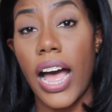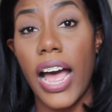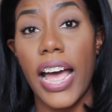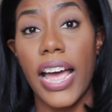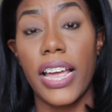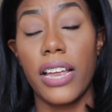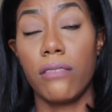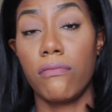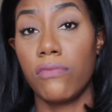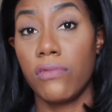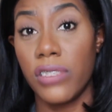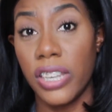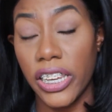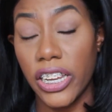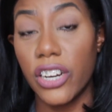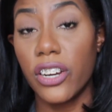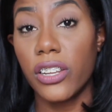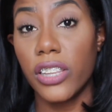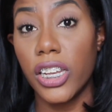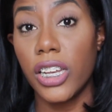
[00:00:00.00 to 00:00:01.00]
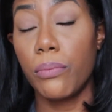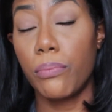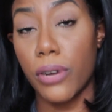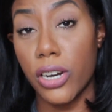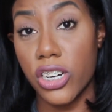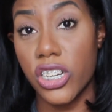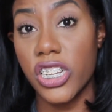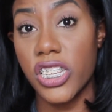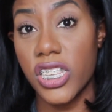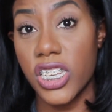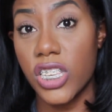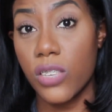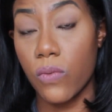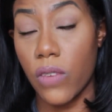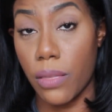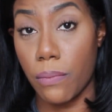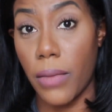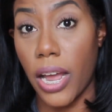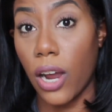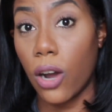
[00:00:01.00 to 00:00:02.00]
I literally purchased this
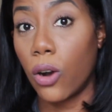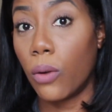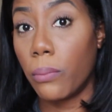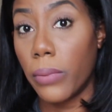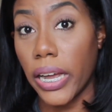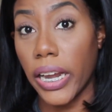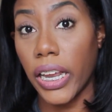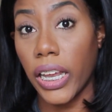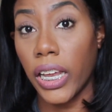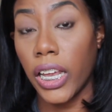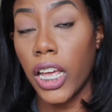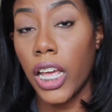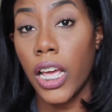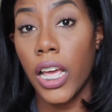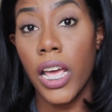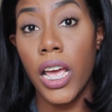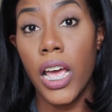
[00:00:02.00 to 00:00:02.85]
with my own money.